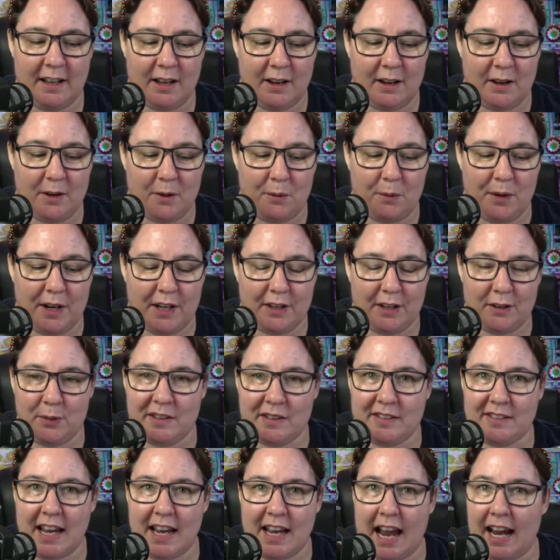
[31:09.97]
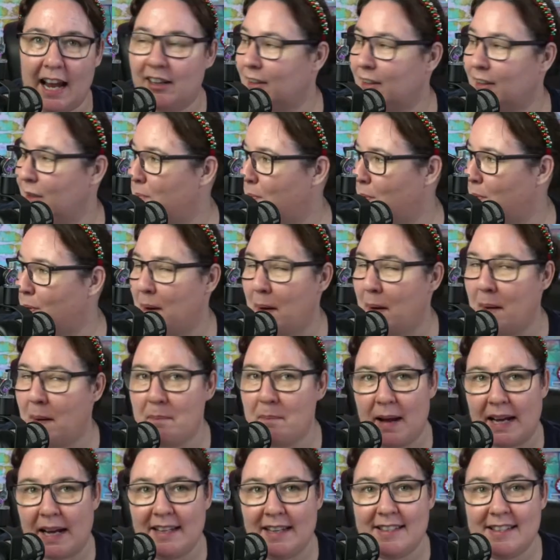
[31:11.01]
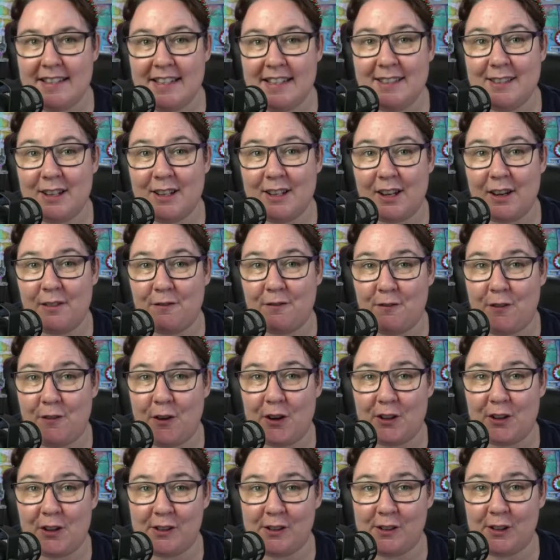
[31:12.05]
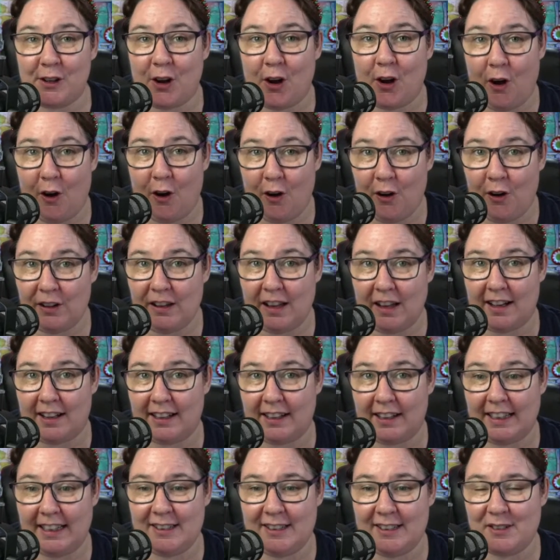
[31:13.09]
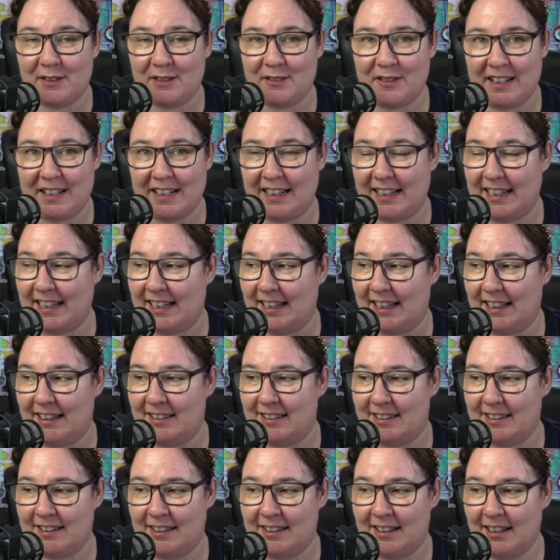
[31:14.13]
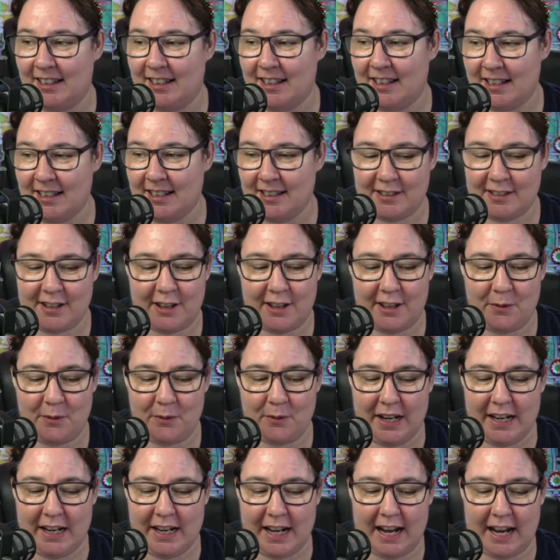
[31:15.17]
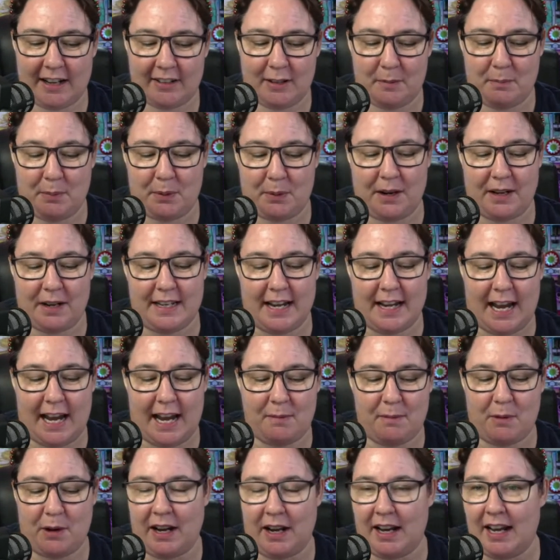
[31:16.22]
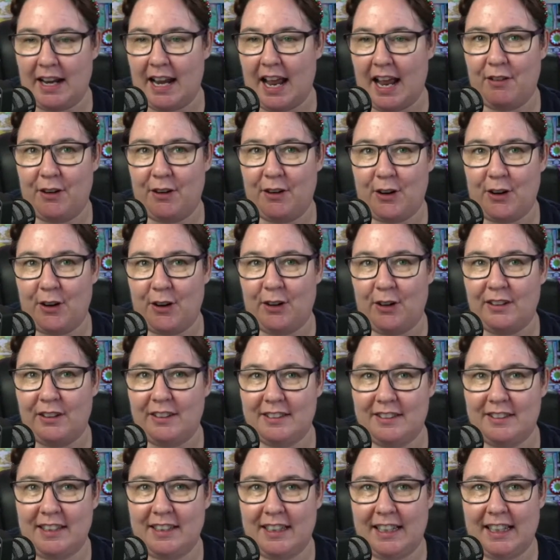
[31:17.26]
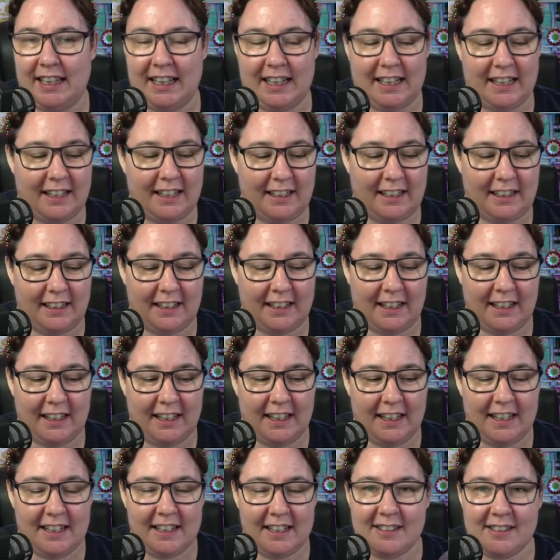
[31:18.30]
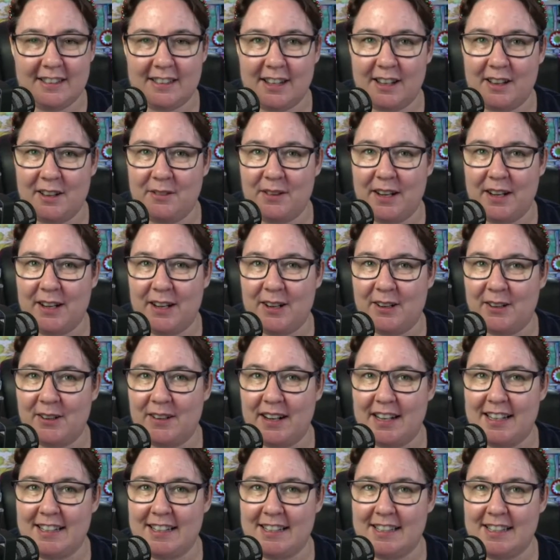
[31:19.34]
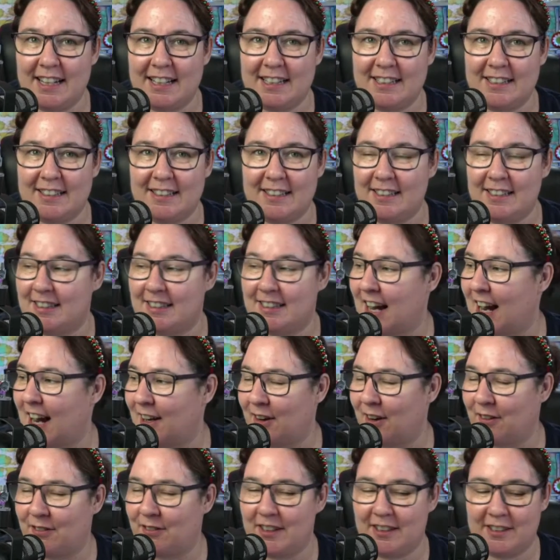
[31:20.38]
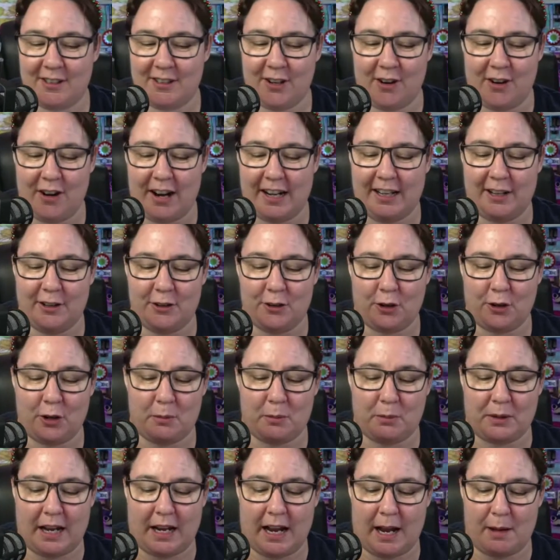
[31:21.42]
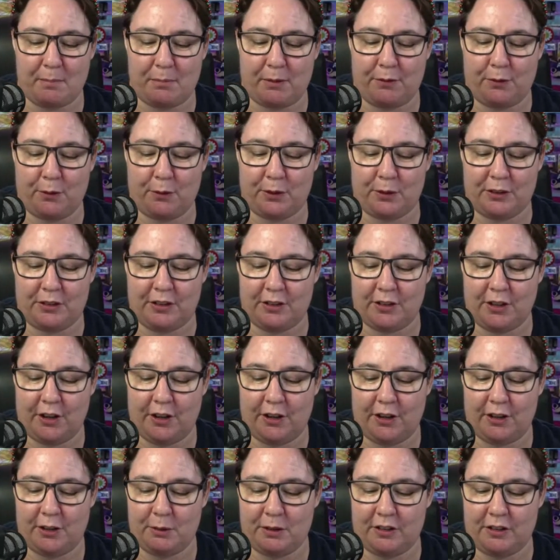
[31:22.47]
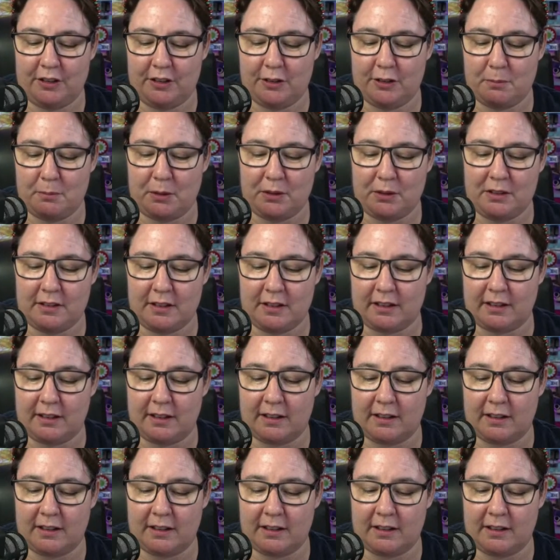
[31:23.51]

which was to actually put Macy's first collar into one of these so that we could actually put her name on it and have her collar sitting in it so that we could always see that she started off this tiny, adorable cat before she turned into a ginger monster.